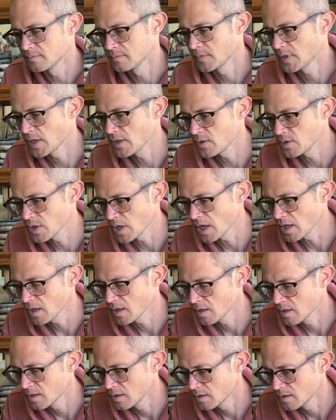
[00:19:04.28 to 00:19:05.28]
Can you shake?
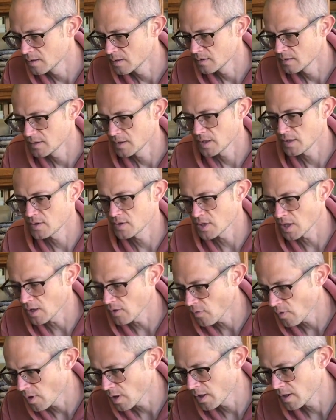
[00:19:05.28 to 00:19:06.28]
Can you shake
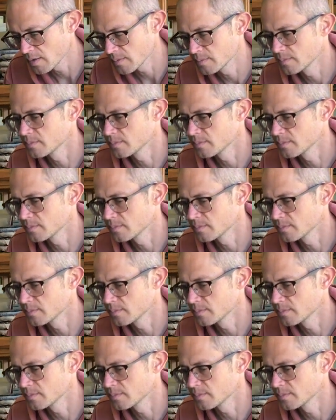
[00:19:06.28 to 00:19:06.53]
for it?